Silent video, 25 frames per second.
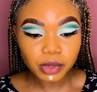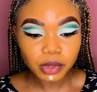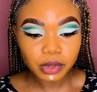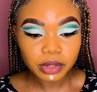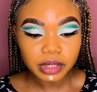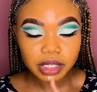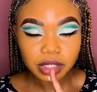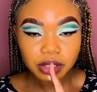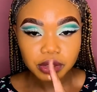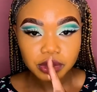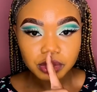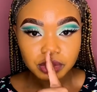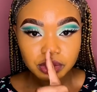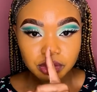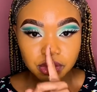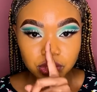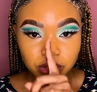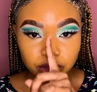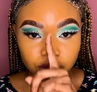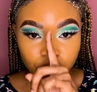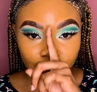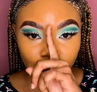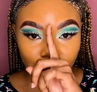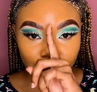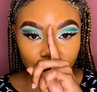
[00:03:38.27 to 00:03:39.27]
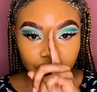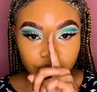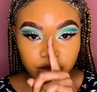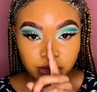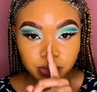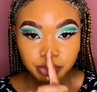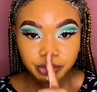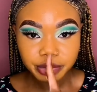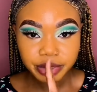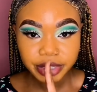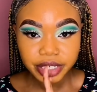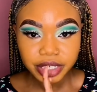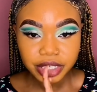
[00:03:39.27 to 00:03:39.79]
then you do your nose
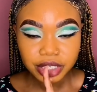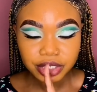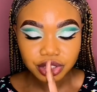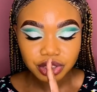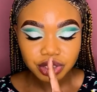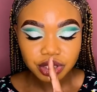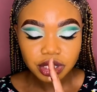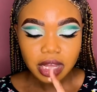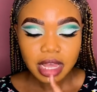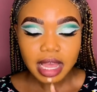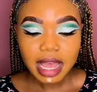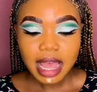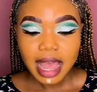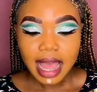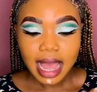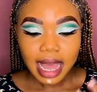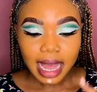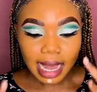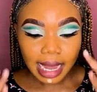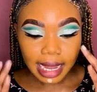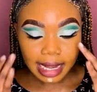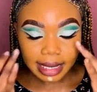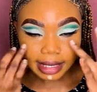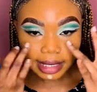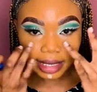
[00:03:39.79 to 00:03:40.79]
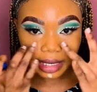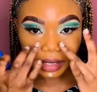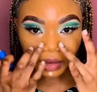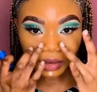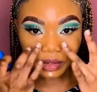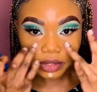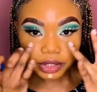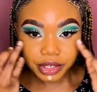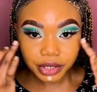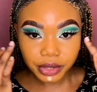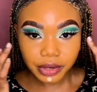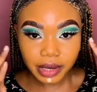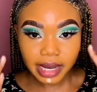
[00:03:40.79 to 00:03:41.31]
bridge, and then under
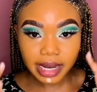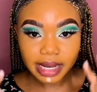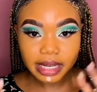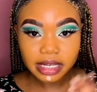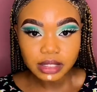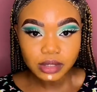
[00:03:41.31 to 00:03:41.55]
your eyes.